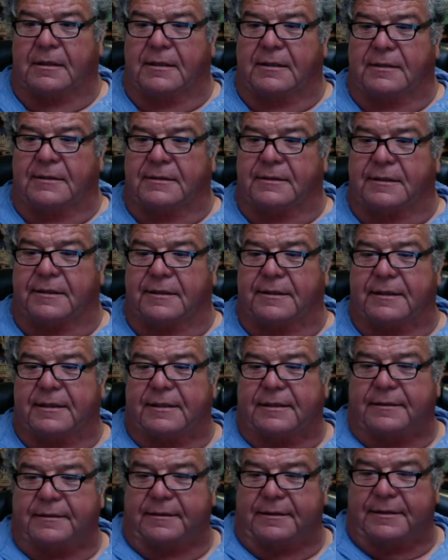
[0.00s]
So
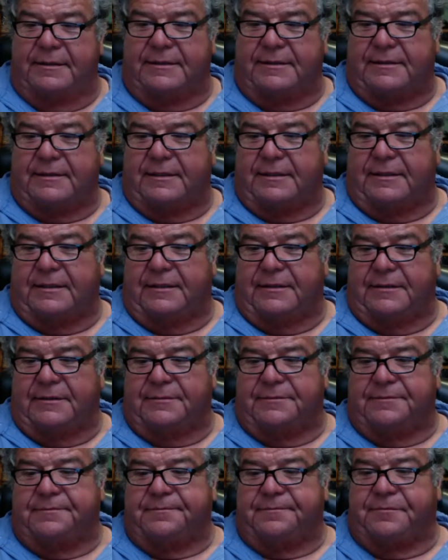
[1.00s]
this
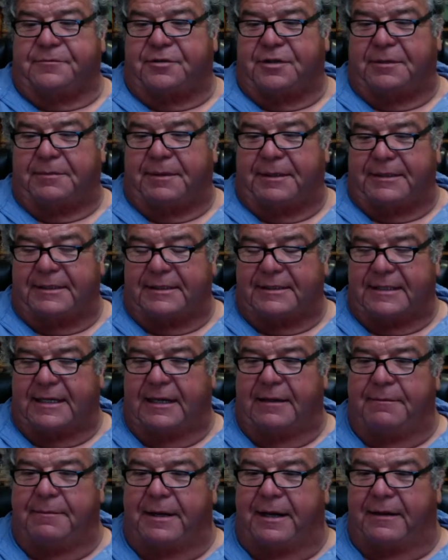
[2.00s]
trip I just
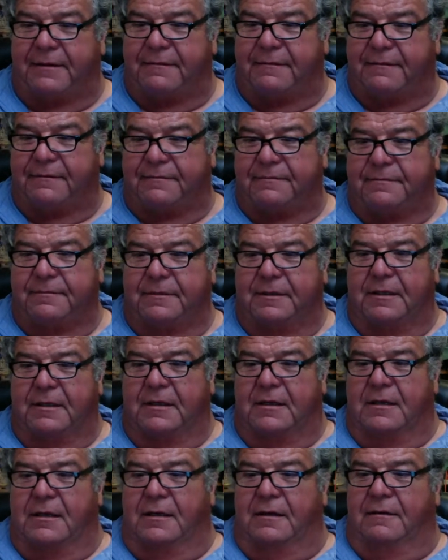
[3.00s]
came back
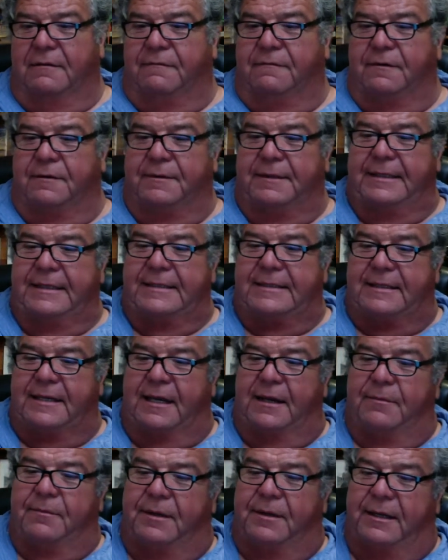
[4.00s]
from the East
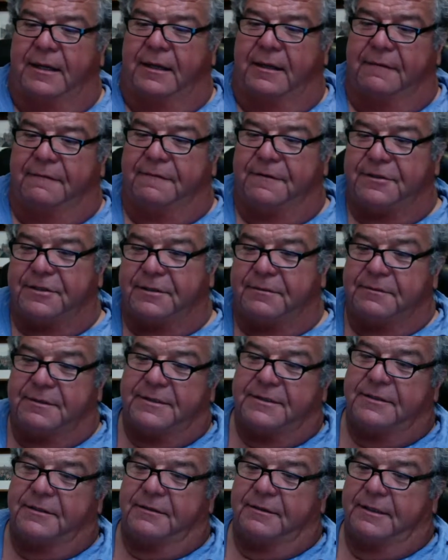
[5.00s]
Cape right now. The fishing
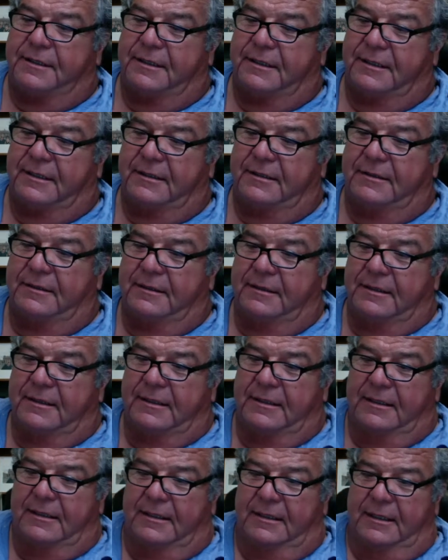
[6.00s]
was so good.
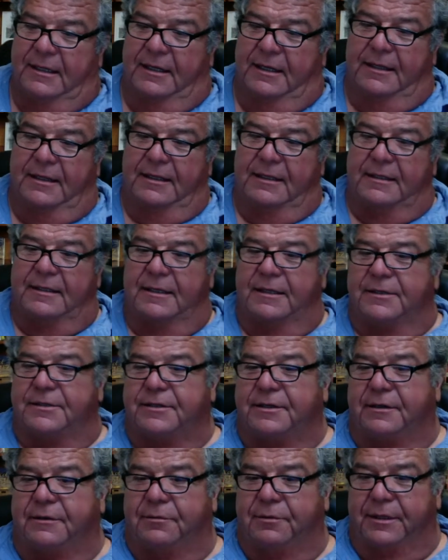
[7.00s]
I think next
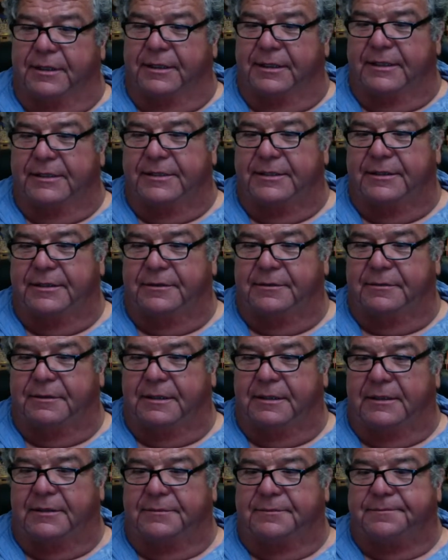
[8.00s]
year we're gonna
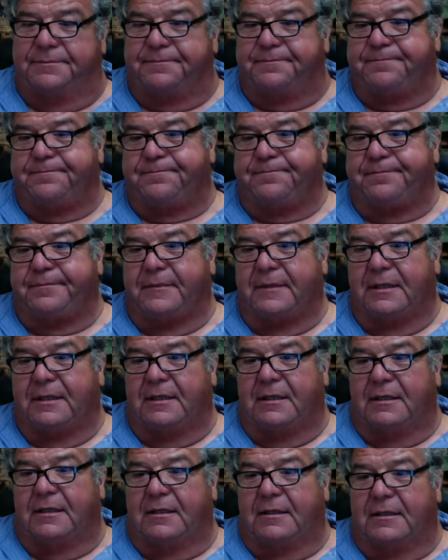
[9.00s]
do
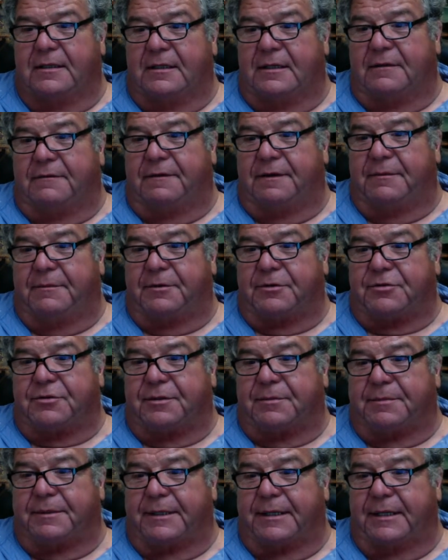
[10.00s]
the November
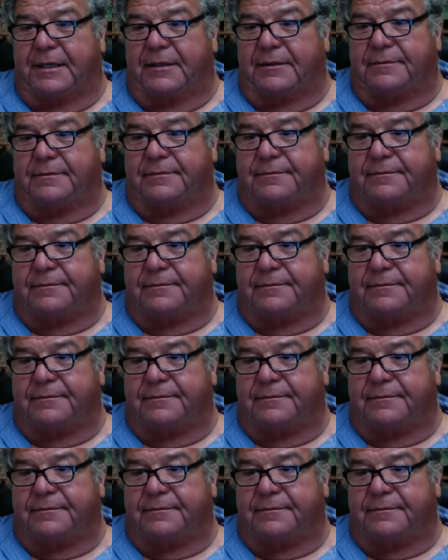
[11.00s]
trip again.